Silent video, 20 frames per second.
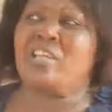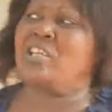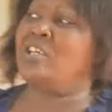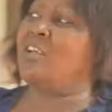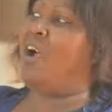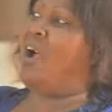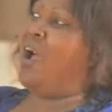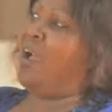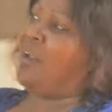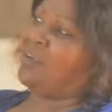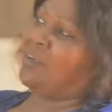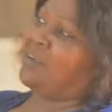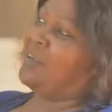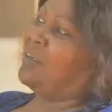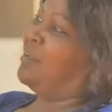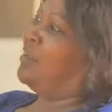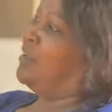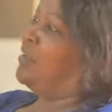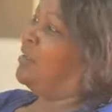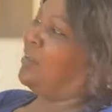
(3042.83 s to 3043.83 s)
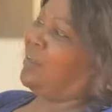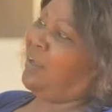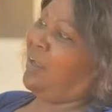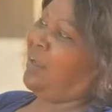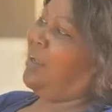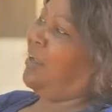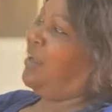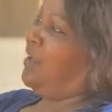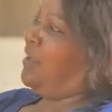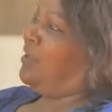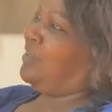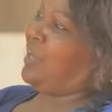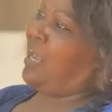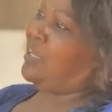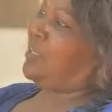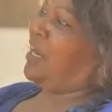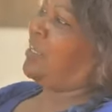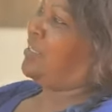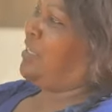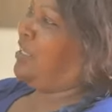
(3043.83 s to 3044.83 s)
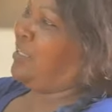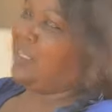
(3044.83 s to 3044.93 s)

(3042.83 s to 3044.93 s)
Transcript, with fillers: even stretching your hand. Hey, you're